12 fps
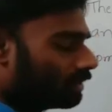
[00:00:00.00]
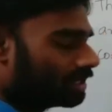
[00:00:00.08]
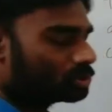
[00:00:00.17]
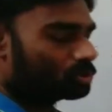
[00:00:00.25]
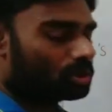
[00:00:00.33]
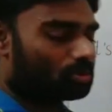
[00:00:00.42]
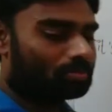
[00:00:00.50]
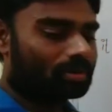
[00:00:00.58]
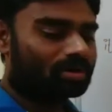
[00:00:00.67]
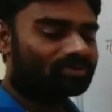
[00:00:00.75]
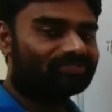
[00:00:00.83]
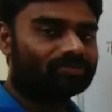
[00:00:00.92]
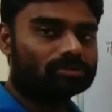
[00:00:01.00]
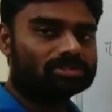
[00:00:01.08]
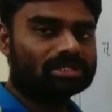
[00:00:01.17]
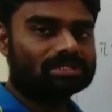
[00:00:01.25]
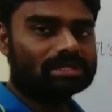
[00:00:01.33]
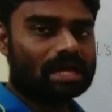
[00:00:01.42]
Okay, so number of
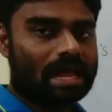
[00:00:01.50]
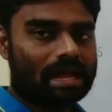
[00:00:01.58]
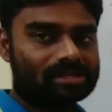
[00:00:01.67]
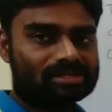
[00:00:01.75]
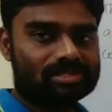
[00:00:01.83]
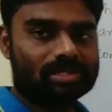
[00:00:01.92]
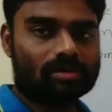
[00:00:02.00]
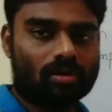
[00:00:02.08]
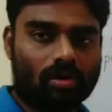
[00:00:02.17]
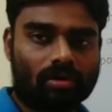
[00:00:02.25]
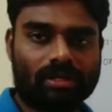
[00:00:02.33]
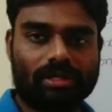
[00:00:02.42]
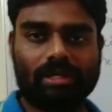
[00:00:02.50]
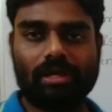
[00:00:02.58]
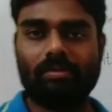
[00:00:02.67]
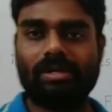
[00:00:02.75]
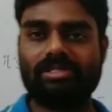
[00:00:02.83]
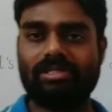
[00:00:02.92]
forces acting on a
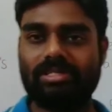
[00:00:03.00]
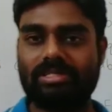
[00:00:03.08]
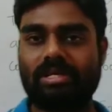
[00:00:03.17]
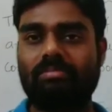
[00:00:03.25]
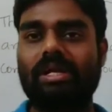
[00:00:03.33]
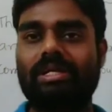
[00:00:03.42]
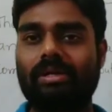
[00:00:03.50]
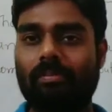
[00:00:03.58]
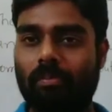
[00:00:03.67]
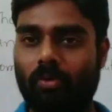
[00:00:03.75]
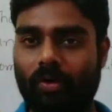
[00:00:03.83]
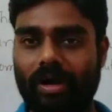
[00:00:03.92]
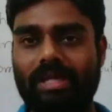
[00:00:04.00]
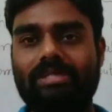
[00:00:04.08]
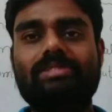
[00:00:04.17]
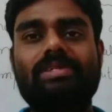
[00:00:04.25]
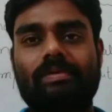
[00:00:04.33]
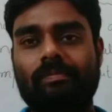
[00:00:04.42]
given system at your point.